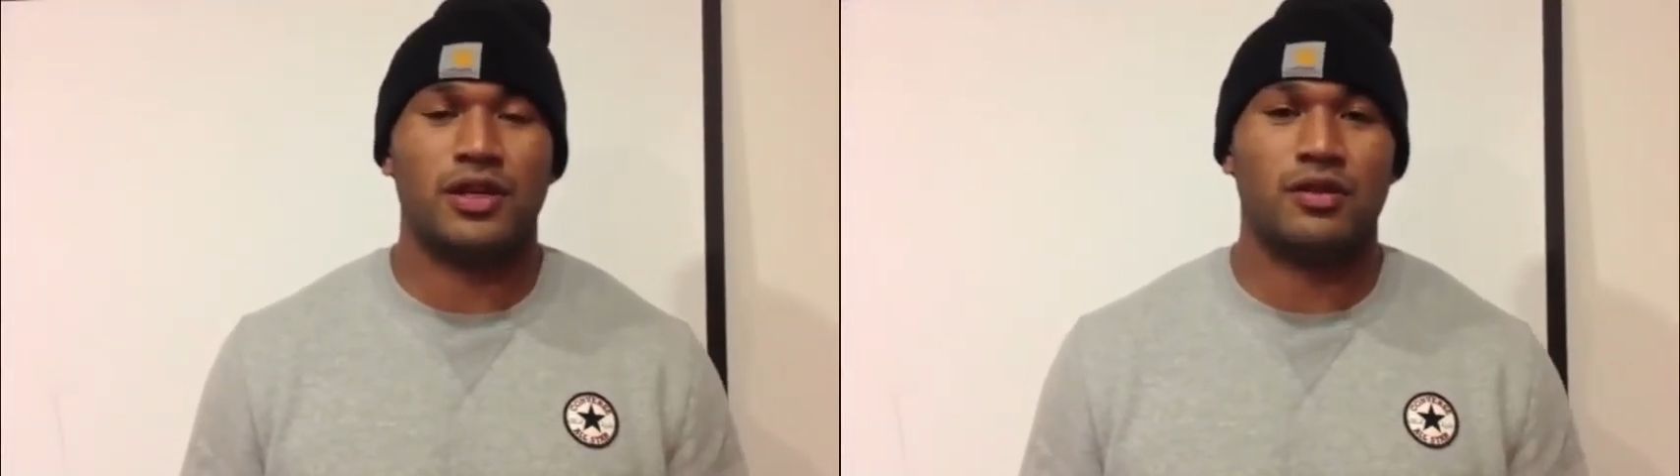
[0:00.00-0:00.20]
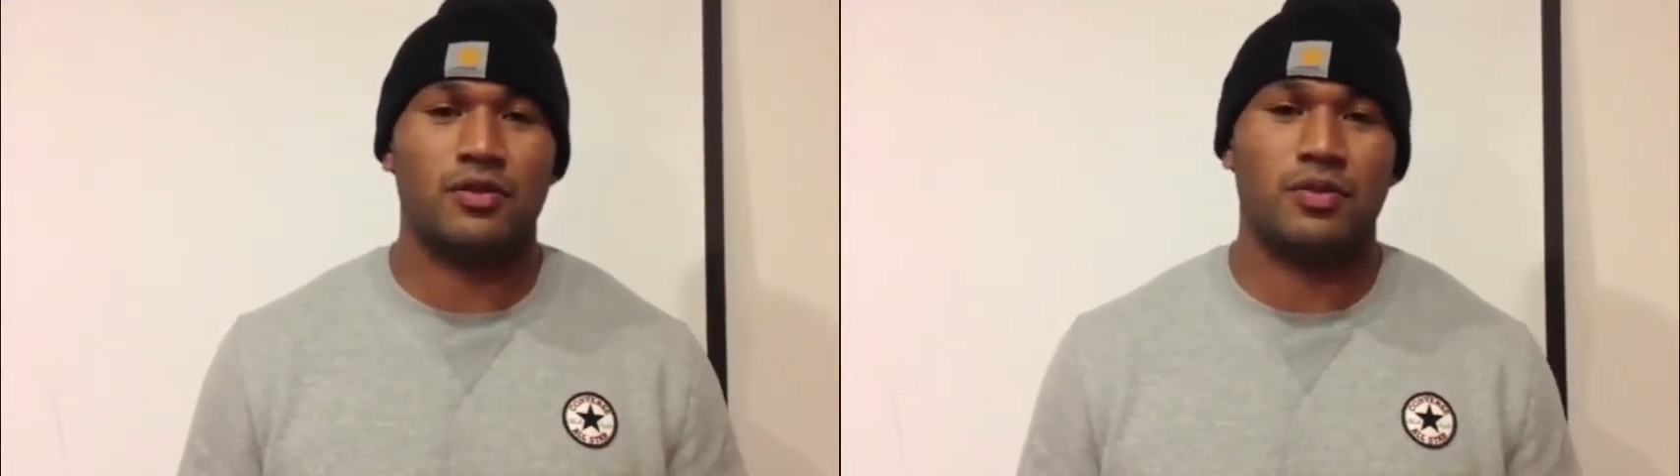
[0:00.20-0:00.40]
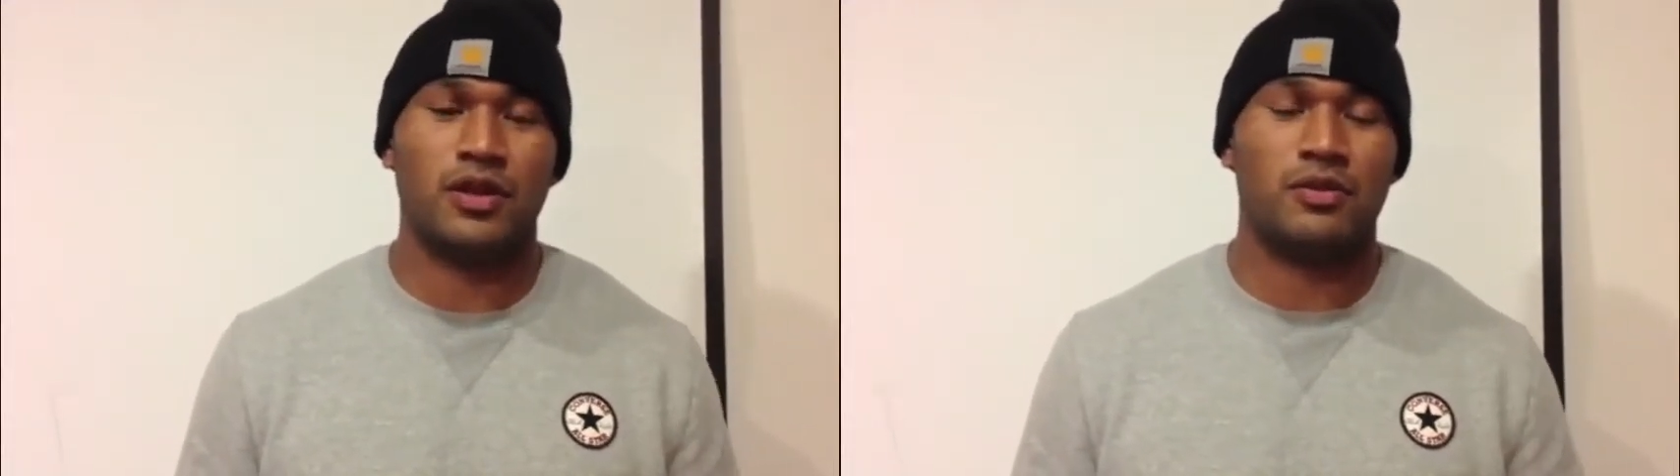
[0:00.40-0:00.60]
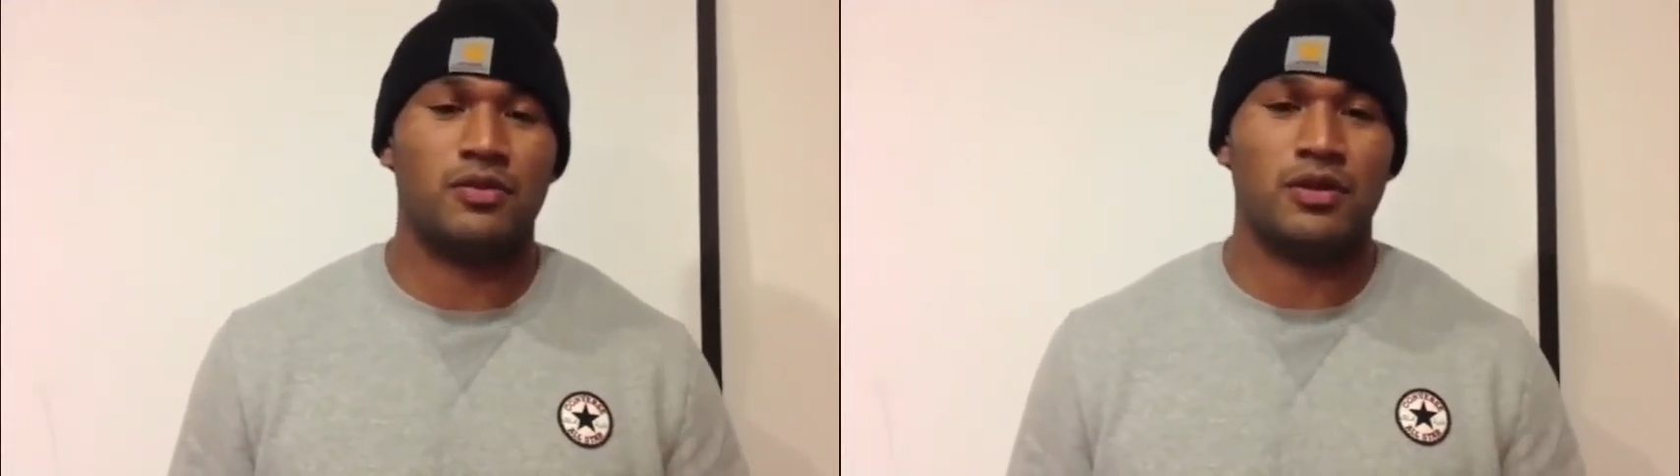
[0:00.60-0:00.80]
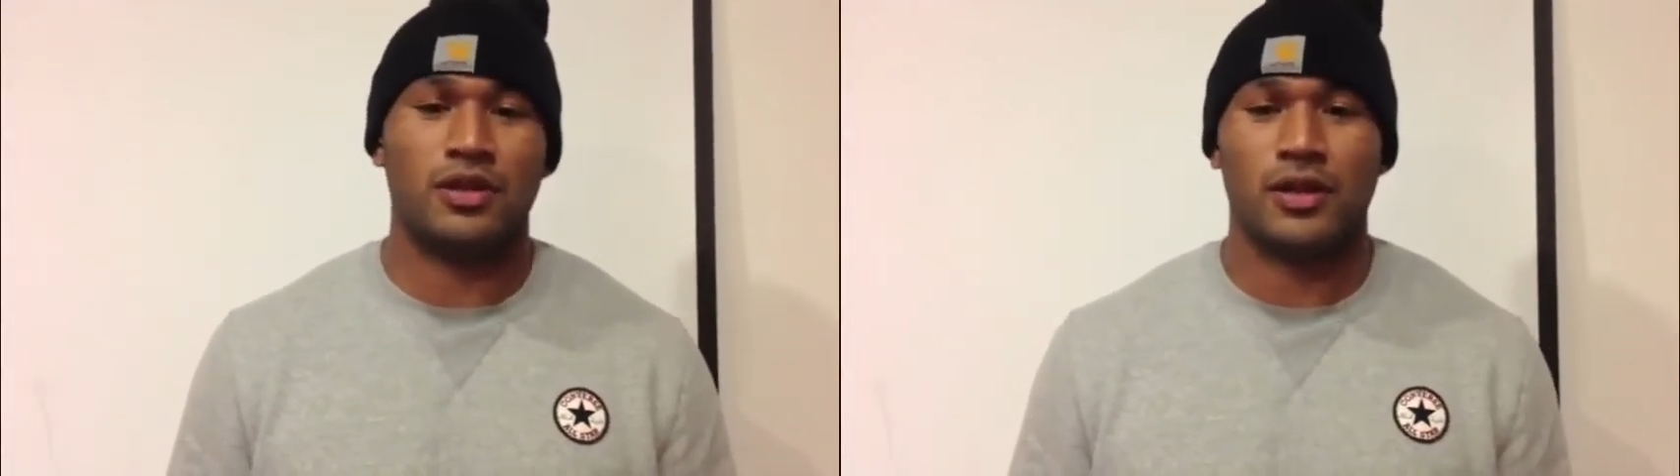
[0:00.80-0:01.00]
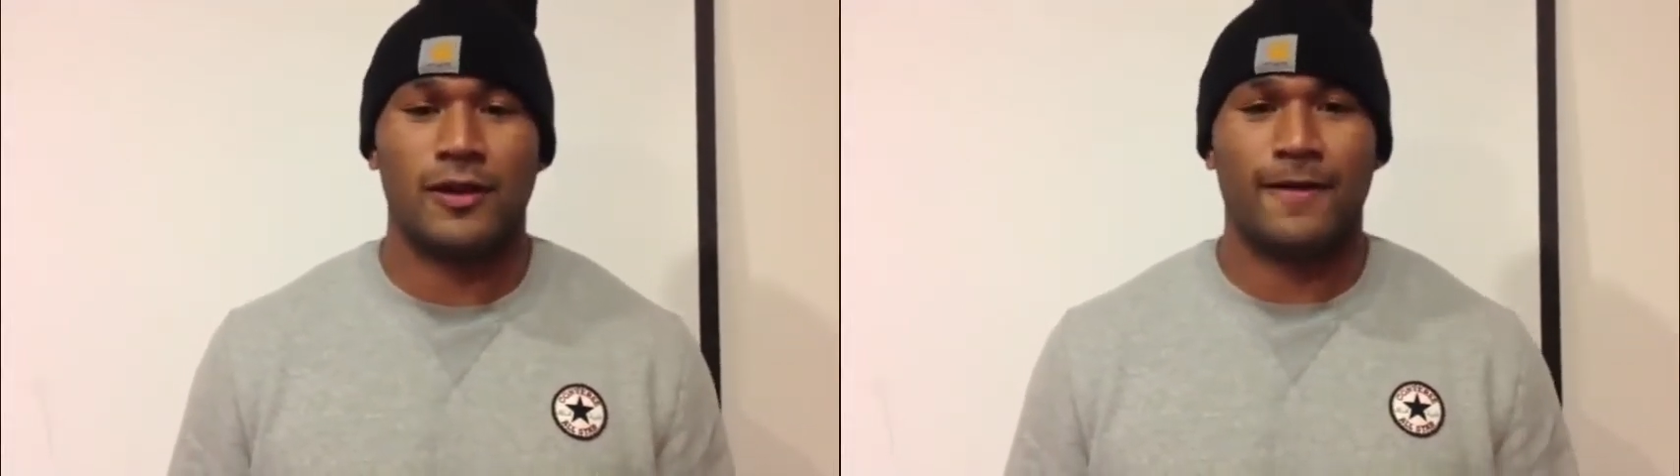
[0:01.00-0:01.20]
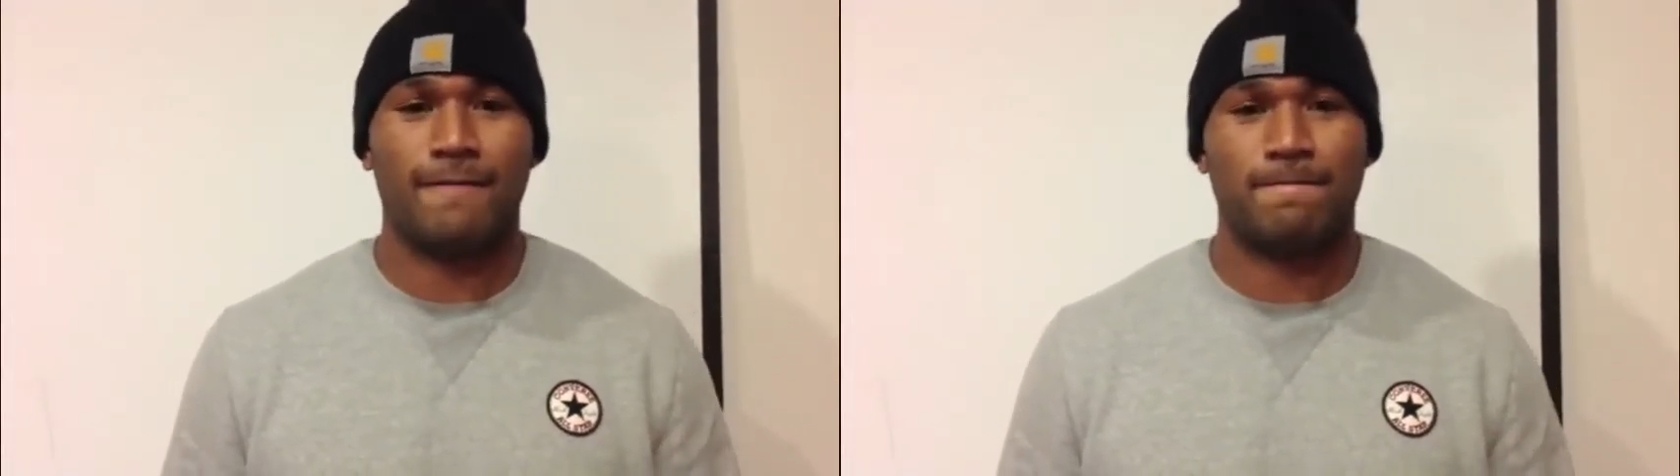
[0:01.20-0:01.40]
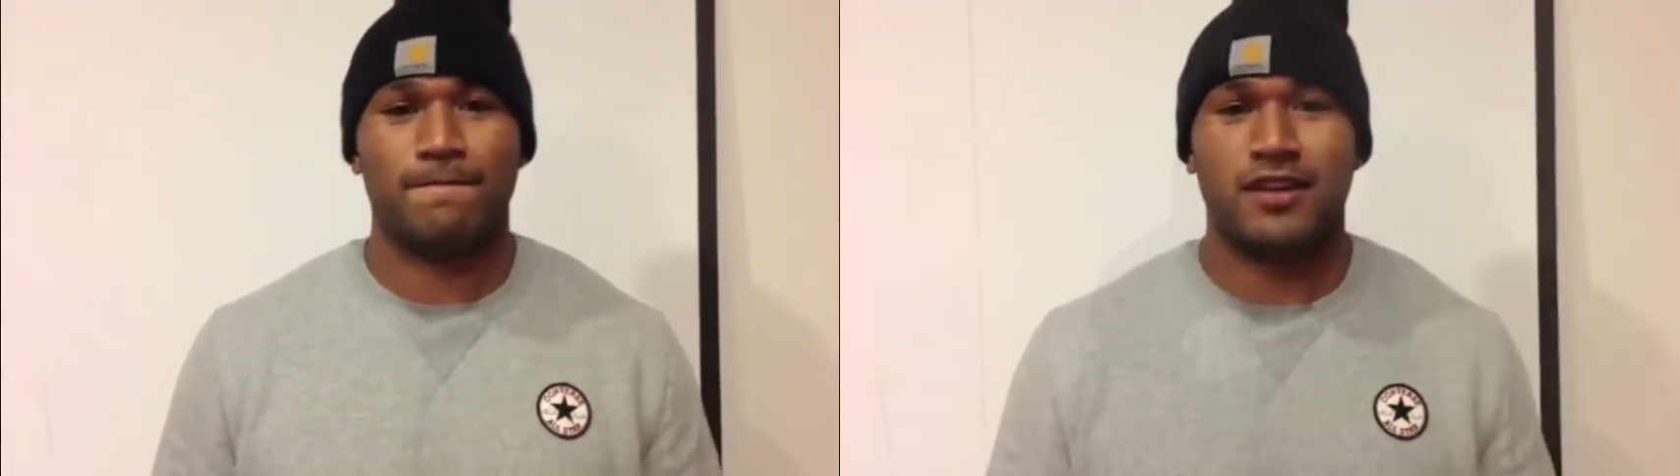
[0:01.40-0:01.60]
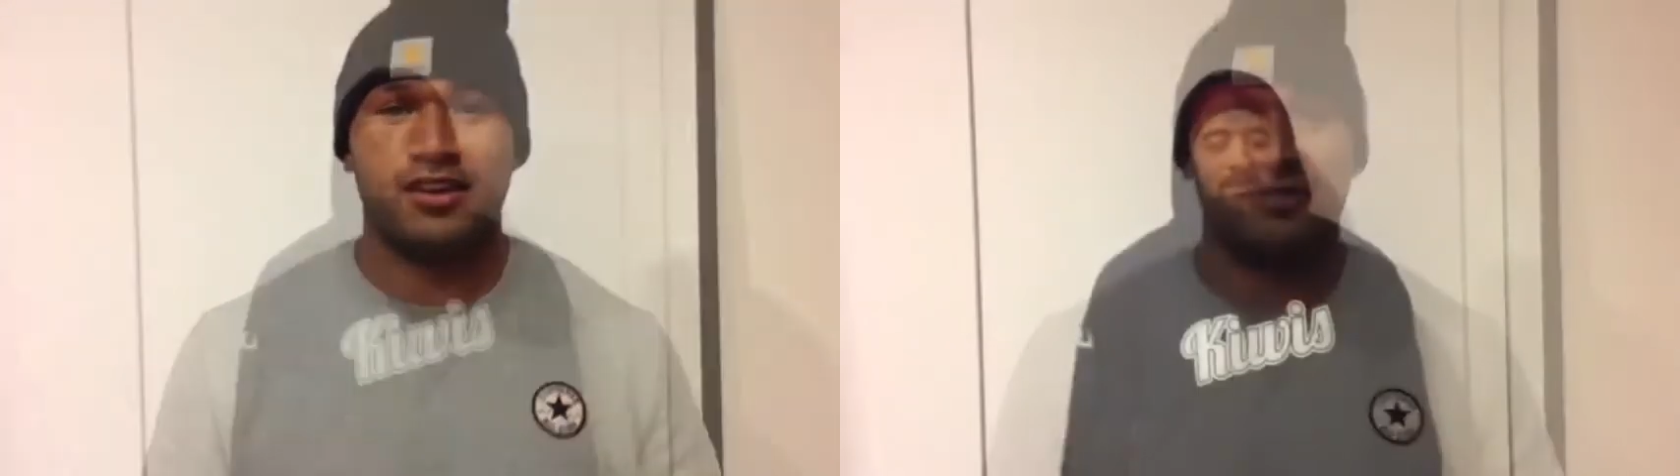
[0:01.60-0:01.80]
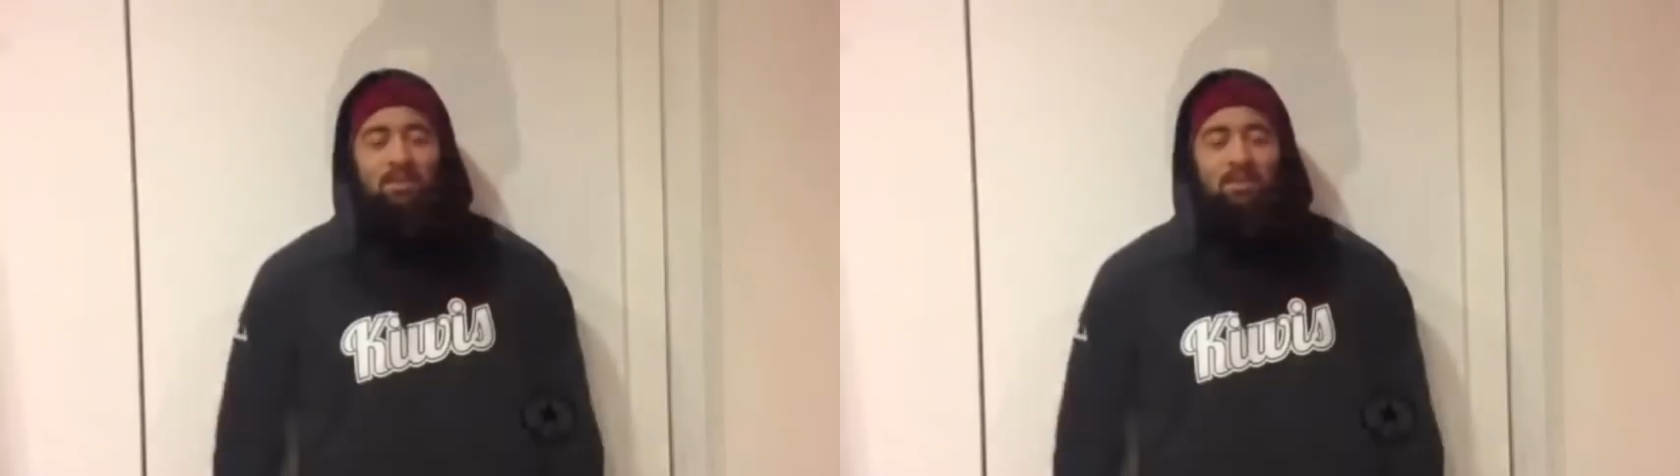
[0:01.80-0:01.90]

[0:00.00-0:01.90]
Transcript: or be the bully. Thank you.